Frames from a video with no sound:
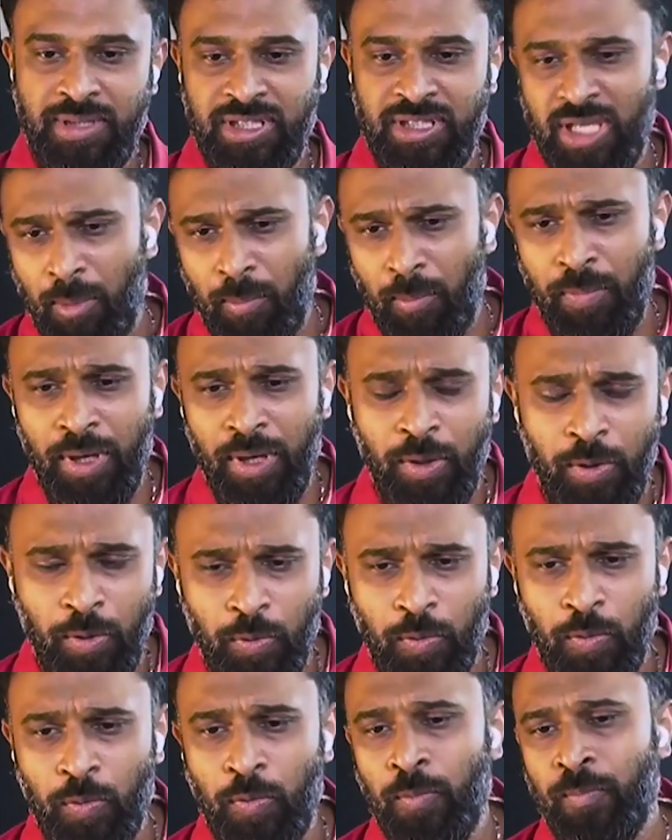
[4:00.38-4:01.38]
jump
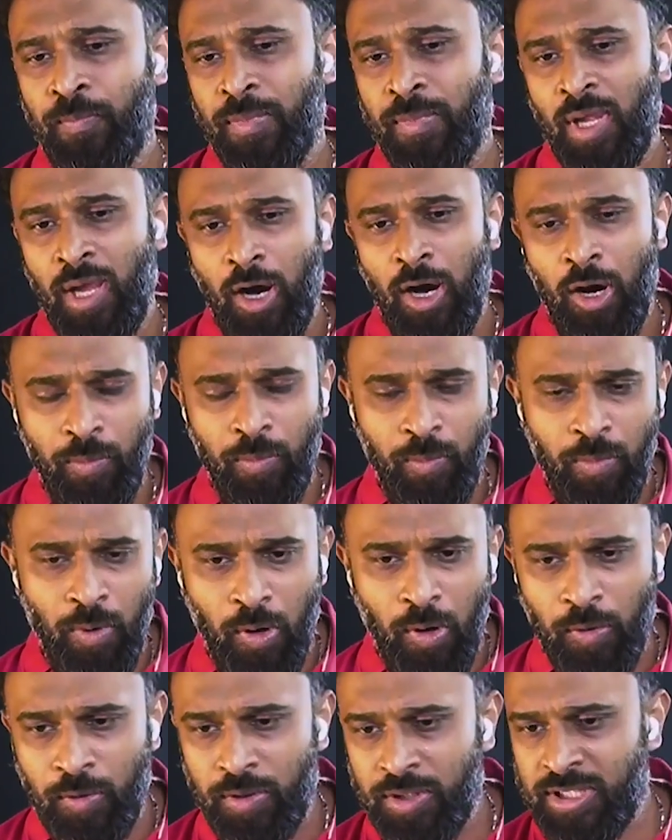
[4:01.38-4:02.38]
into
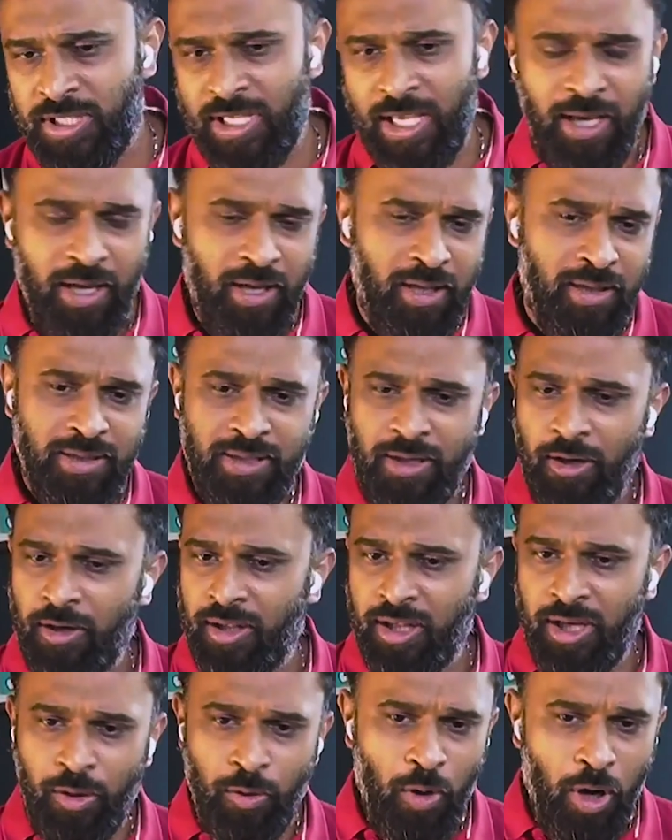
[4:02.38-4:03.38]
outbound sales, or
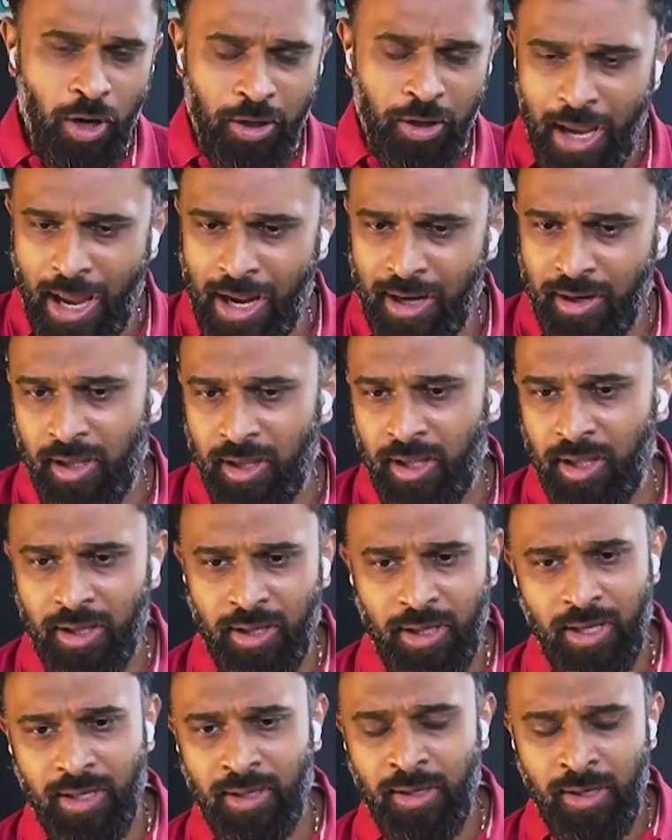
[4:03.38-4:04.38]
they do
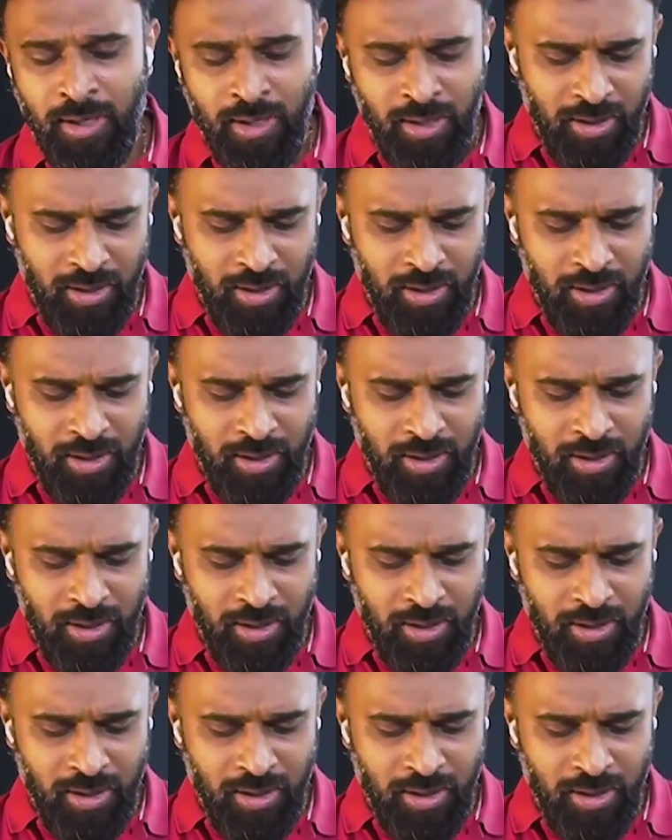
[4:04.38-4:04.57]
organic, and